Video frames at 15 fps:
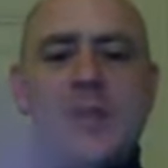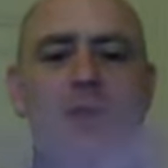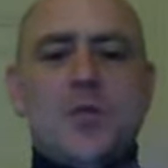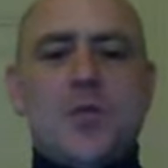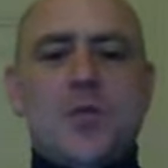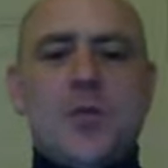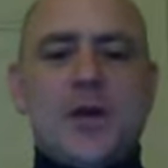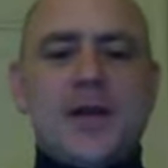
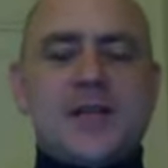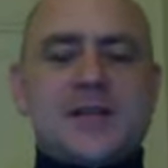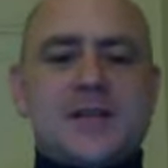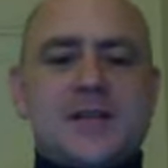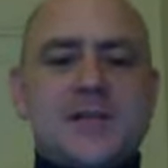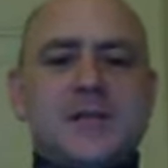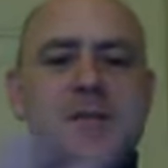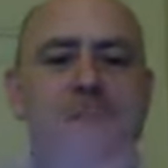we're
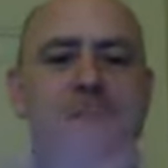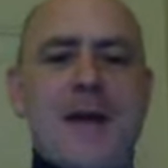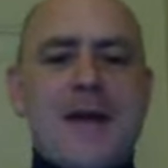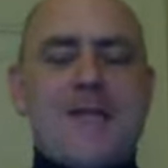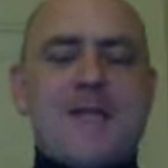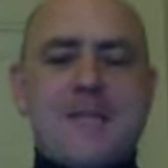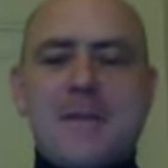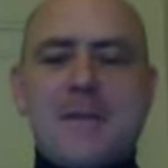into the
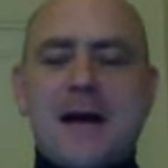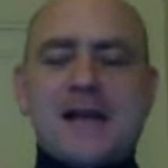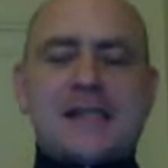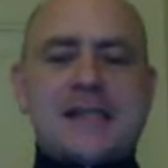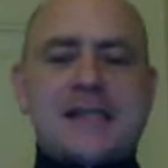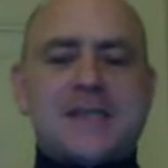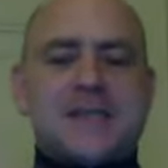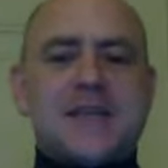power of
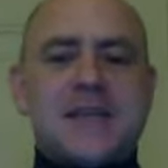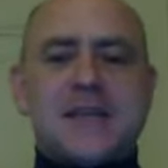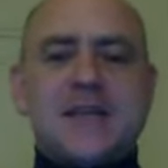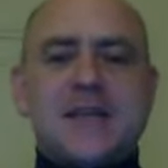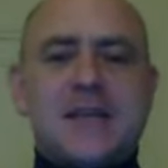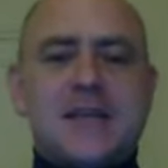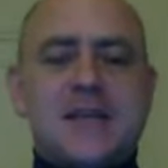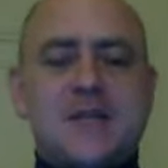positive
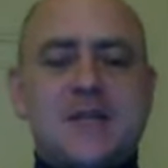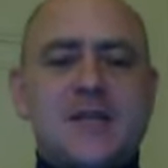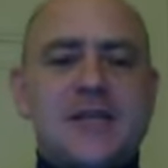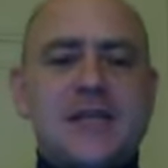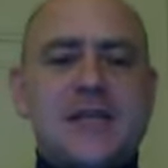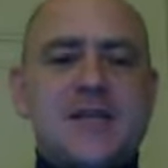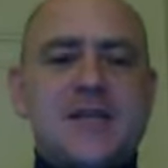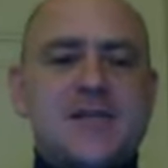thinking here with
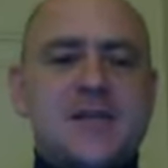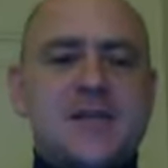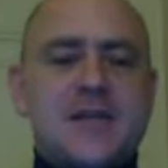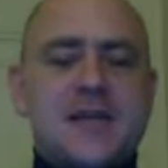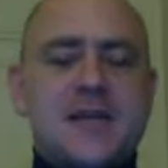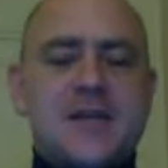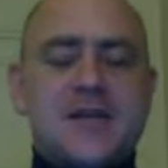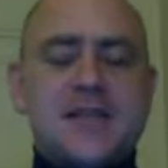
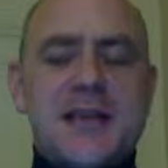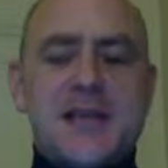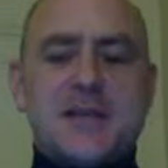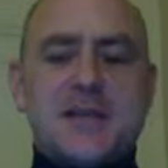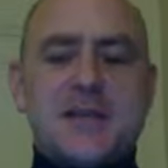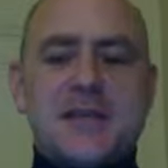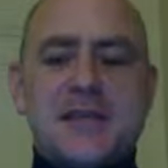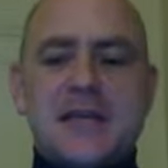EFT and the
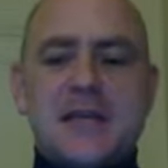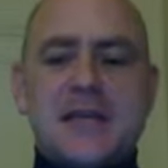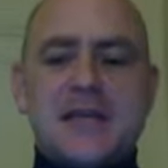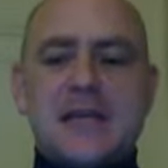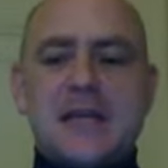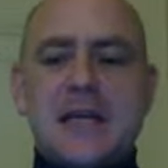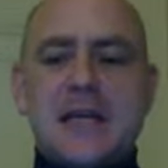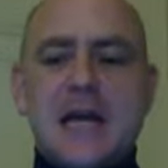tapping
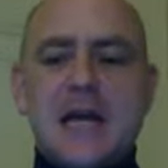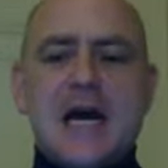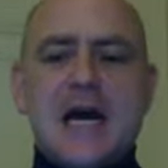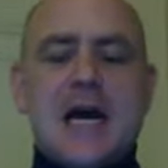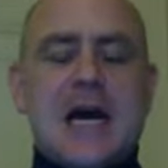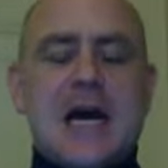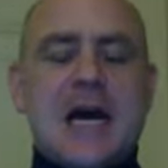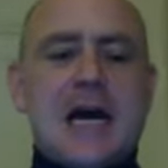technique.
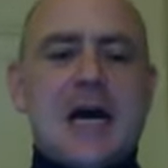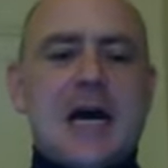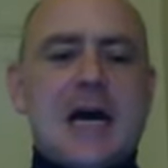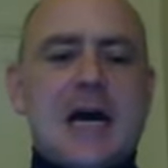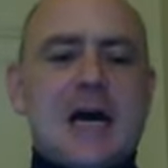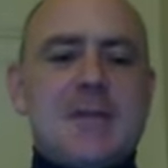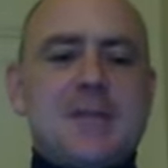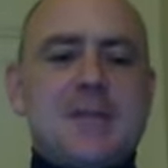
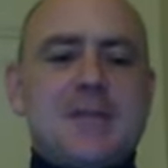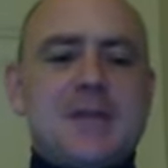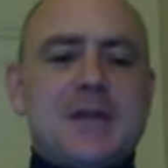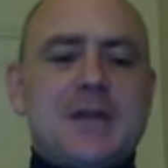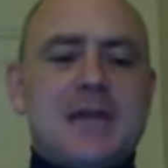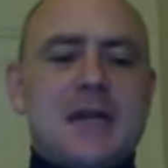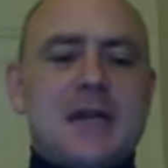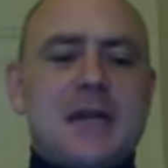I
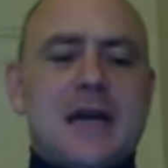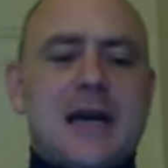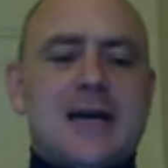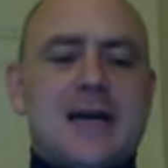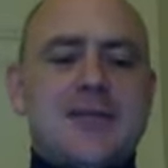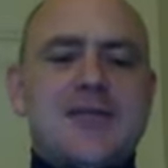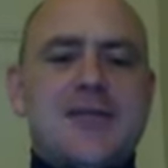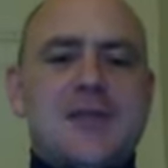
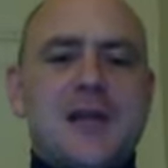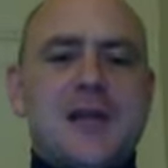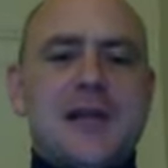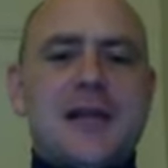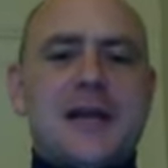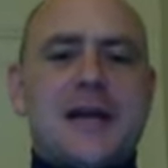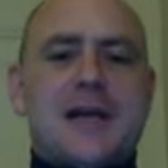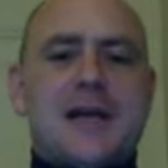also
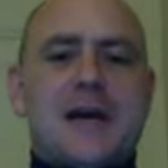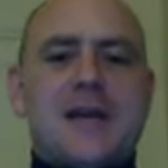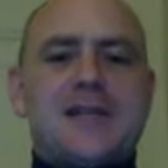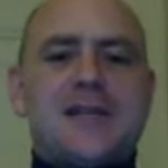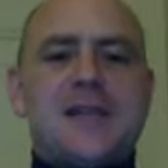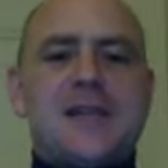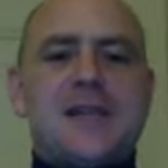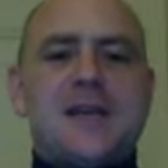like how I
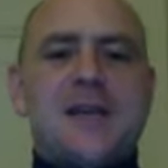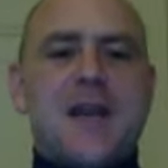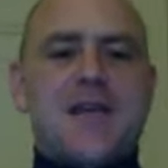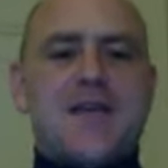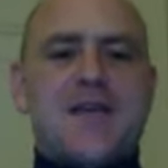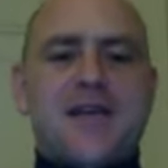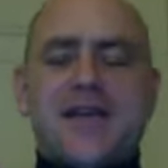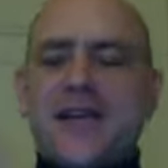see a lot
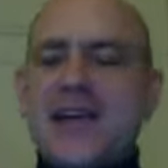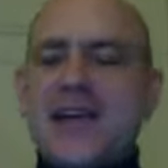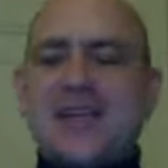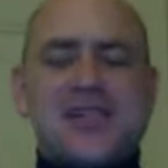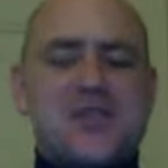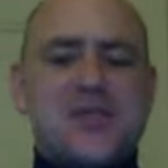of variation